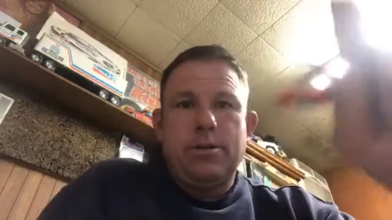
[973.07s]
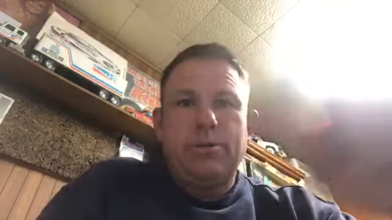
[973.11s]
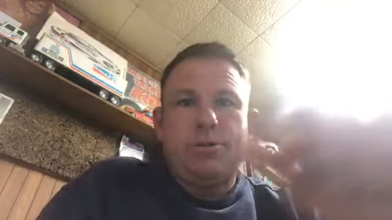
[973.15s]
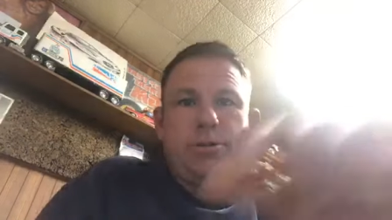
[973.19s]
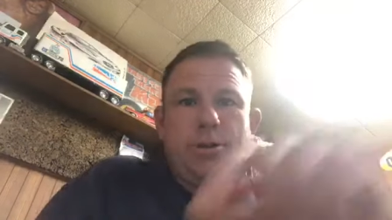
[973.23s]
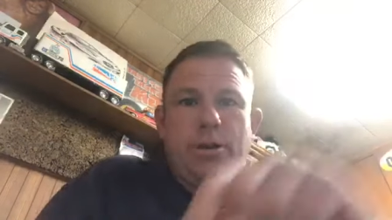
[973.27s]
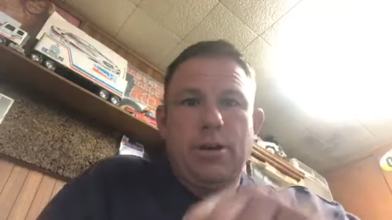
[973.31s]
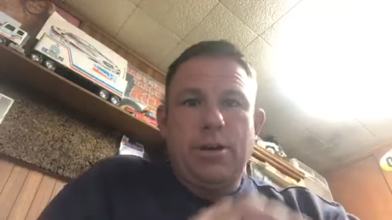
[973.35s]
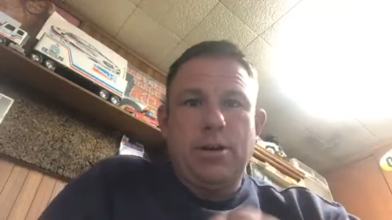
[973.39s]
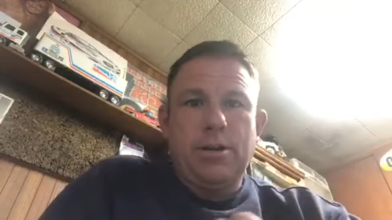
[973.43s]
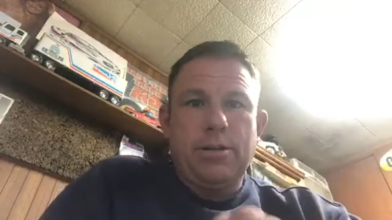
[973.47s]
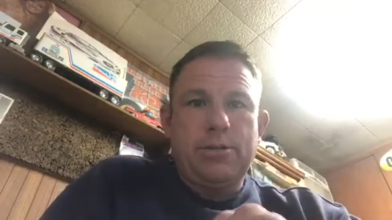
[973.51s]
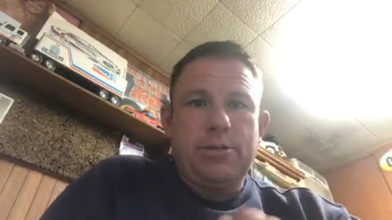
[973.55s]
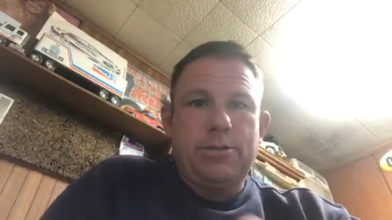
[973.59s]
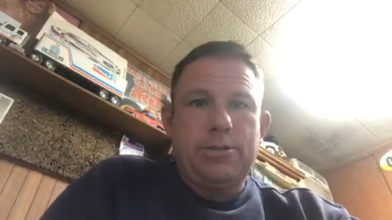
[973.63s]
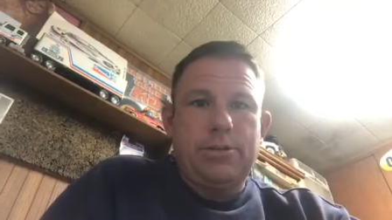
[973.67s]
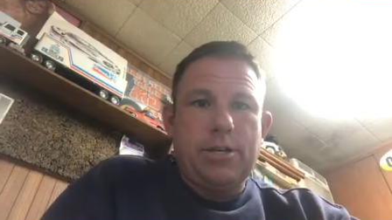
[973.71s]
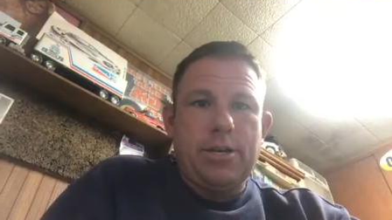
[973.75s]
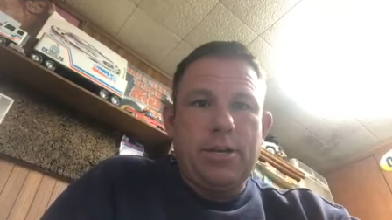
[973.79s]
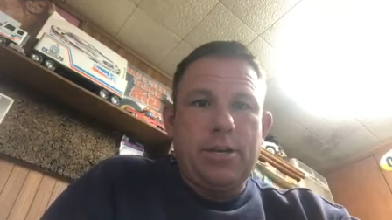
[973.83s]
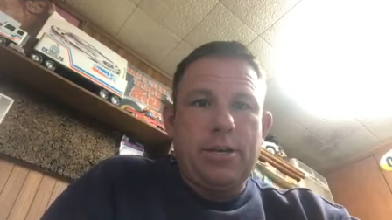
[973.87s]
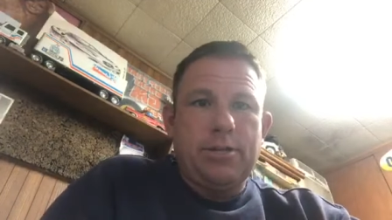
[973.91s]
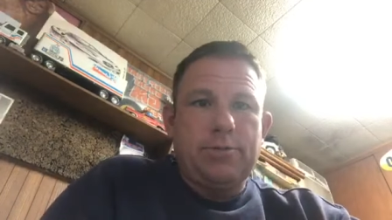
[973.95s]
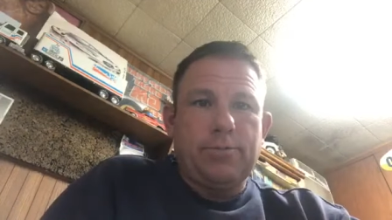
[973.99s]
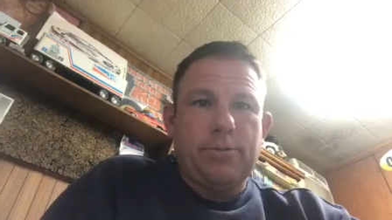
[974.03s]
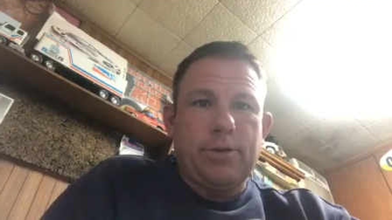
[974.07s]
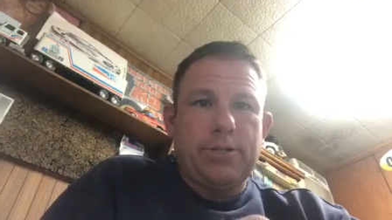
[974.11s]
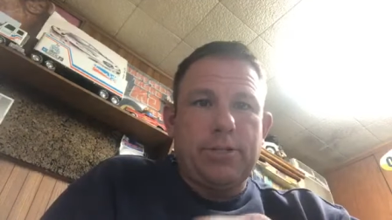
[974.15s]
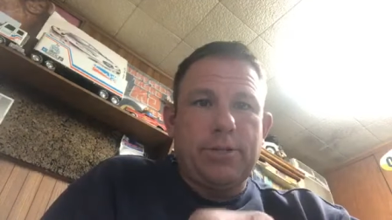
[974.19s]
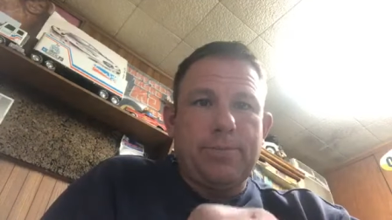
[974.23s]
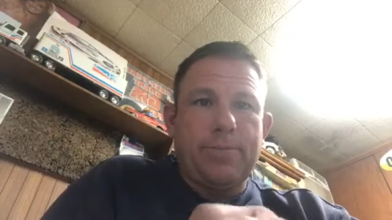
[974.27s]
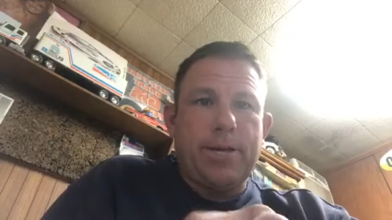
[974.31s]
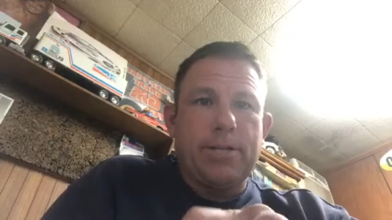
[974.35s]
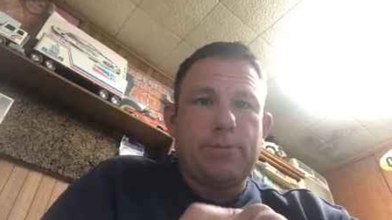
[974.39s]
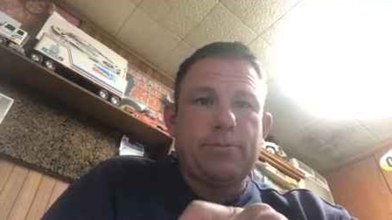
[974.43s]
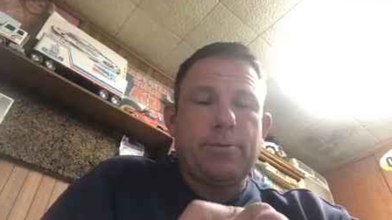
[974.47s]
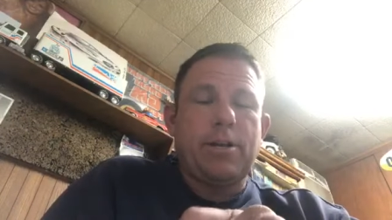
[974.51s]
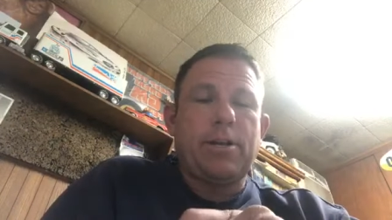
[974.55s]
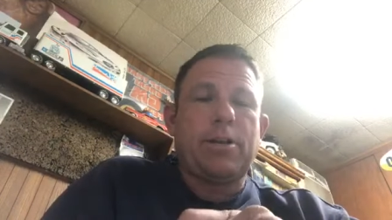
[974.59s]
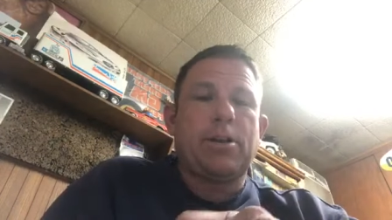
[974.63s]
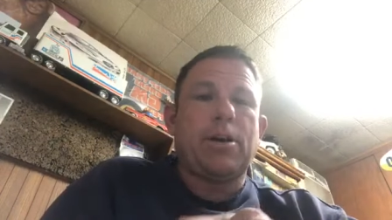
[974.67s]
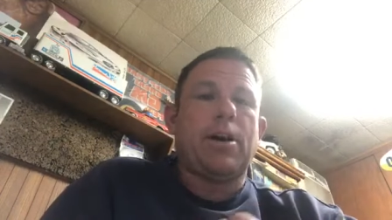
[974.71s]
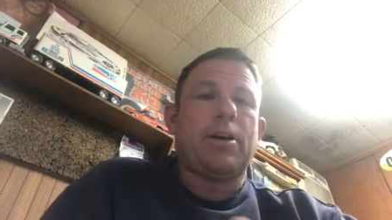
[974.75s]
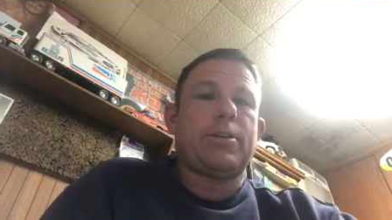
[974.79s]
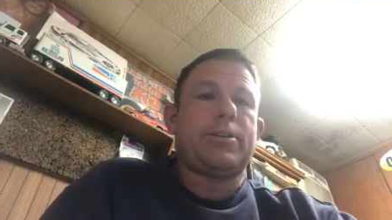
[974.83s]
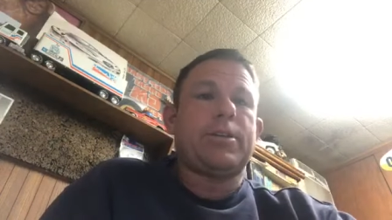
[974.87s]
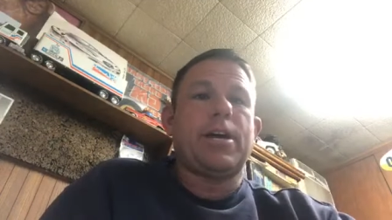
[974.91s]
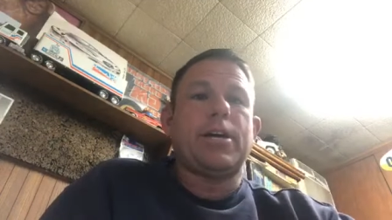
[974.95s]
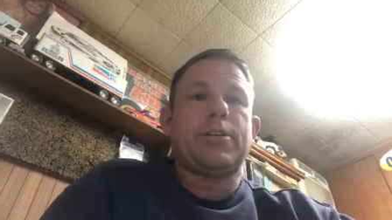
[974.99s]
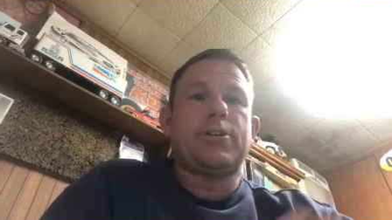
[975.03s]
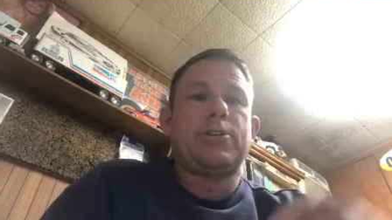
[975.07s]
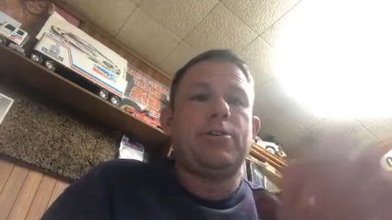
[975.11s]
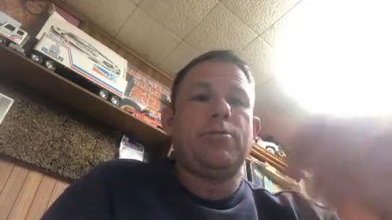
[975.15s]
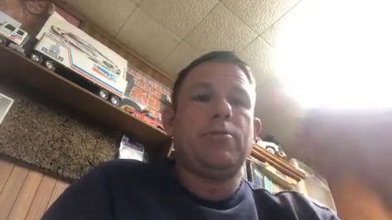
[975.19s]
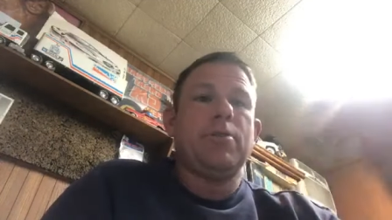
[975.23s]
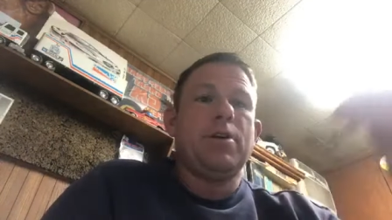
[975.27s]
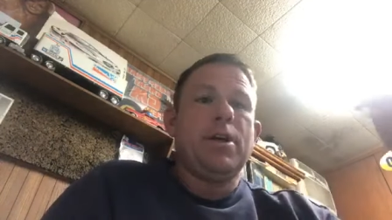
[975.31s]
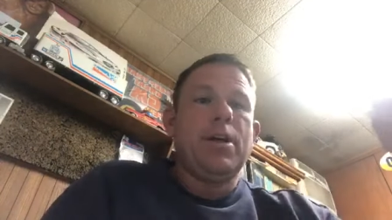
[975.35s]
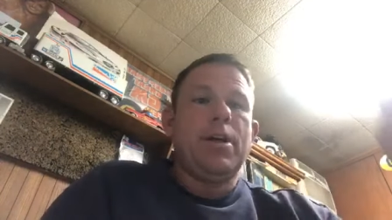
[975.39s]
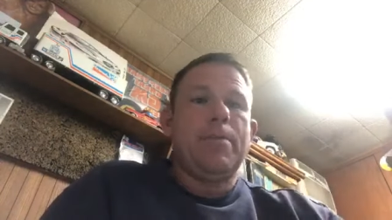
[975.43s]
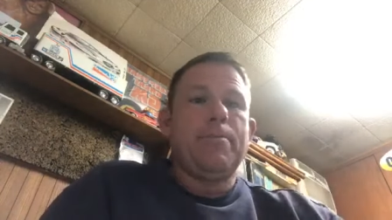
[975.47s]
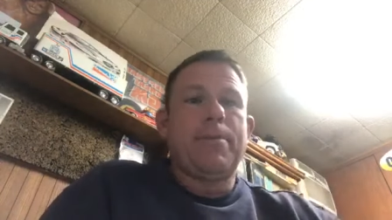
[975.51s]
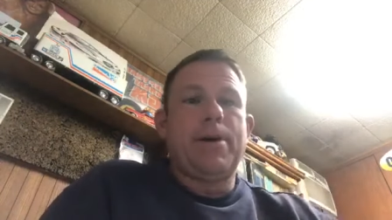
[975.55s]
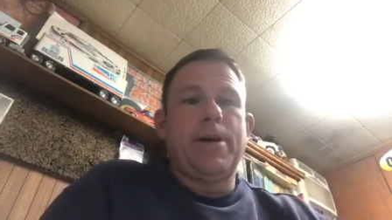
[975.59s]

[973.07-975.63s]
John says, what's the best way to contact you?